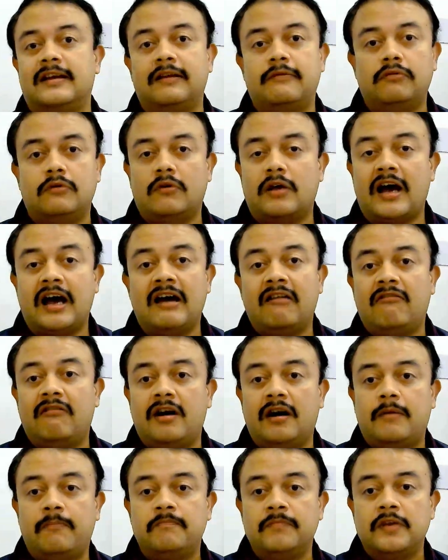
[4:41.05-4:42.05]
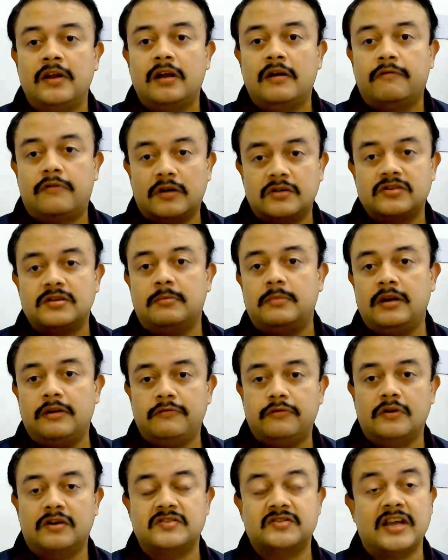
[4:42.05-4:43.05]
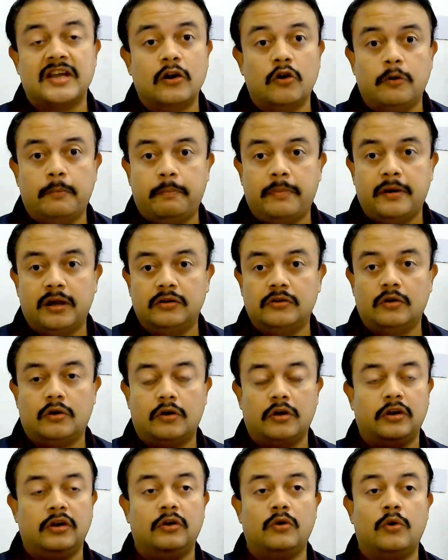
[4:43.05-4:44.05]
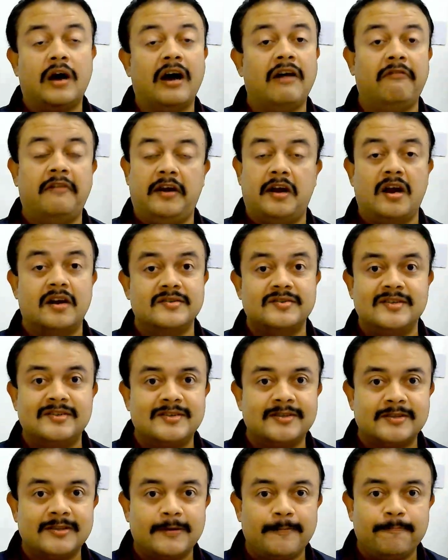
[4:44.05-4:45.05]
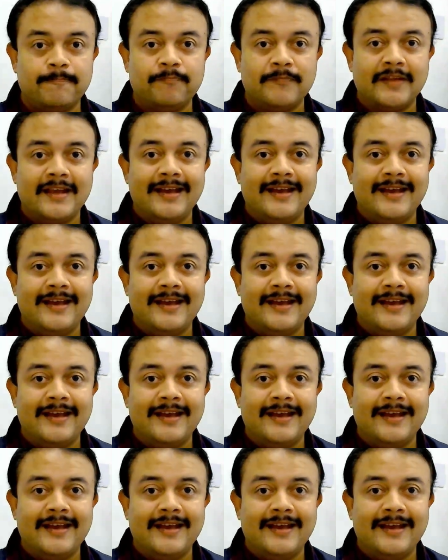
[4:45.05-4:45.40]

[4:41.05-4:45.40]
If you have a, for example, if you're a psychopath or you have a narcissism,